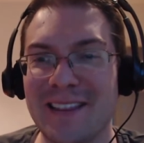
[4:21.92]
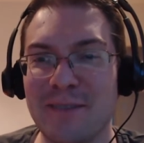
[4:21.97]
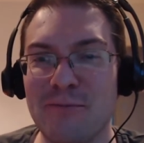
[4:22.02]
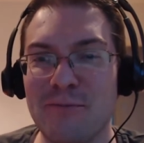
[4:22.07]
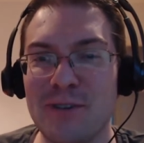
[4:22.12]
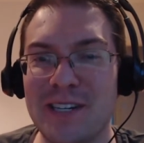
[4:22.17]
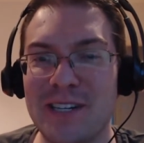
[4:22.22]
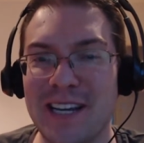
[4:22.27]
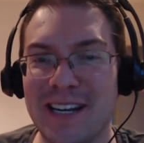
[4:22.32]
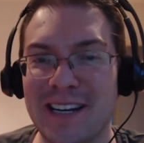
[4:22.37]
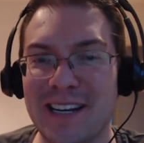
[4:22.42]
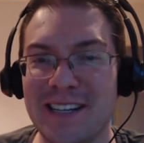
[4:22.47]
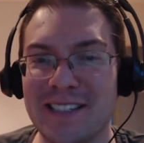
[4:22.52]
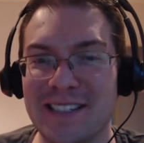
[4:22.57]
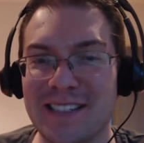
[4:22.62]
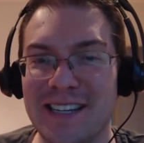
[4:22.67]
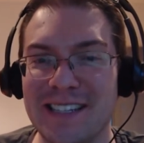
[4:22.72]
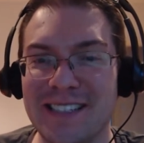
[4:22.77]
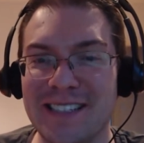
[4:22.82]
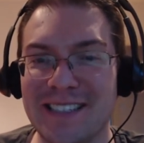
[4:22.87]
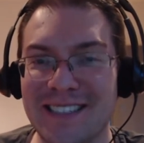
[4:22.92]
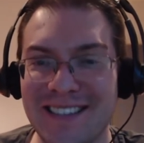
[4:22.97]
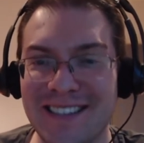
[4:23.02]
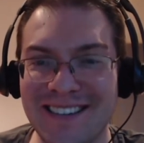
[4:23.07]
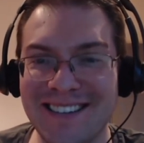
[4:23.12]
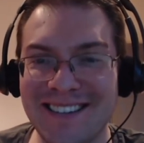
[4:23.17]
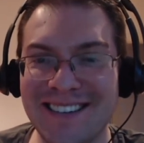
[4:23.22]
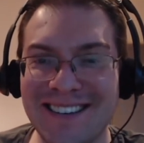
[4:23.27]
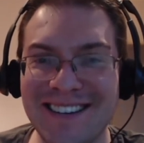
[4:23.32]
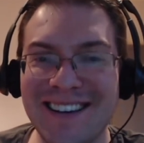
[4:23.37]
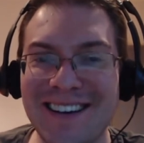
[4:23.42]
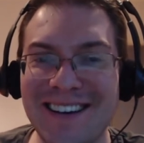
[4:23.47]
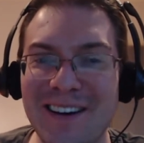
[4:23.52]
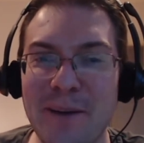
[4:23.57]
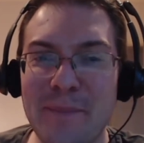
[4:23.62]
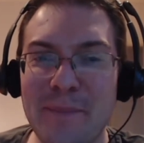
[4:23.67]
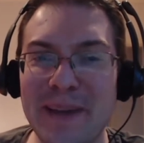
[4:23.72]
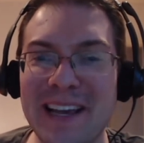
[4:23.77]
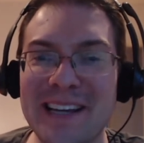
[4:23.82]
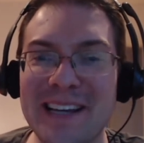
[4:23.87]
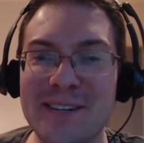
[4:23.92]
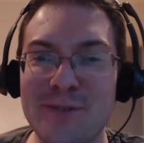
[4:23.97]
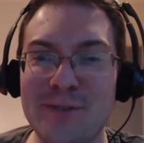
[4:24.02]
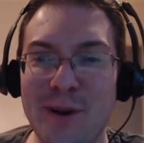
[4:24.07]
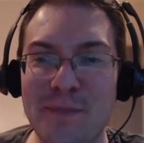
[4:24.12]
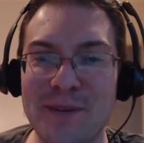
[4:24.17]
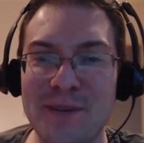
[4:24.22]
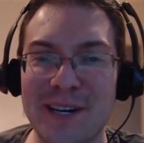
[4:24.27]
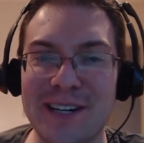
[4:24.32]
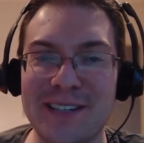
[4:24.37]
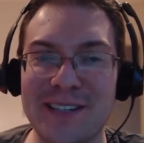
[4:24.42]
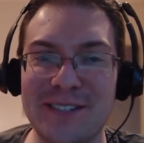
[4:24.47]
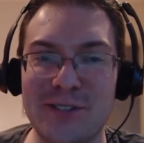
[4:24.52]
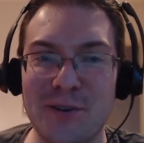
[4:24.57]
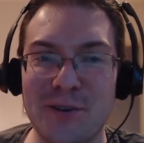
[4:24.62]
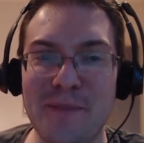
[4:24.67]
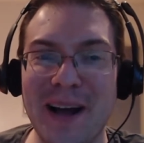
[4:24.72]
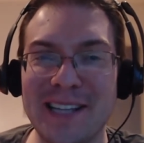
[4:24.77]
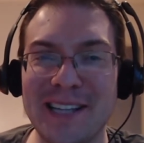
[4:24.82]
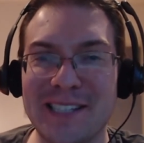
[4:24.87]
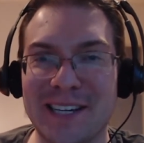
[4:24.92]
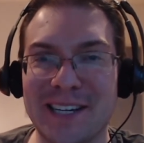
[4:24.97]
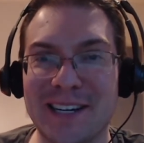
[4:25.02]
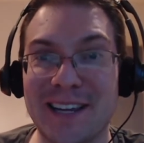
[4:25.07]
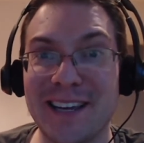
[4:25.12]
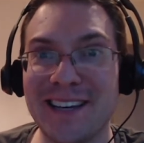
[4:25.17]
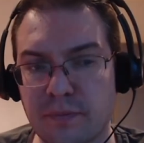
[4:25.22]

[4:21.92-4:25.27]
Ridiculousness being interrupted dramatically.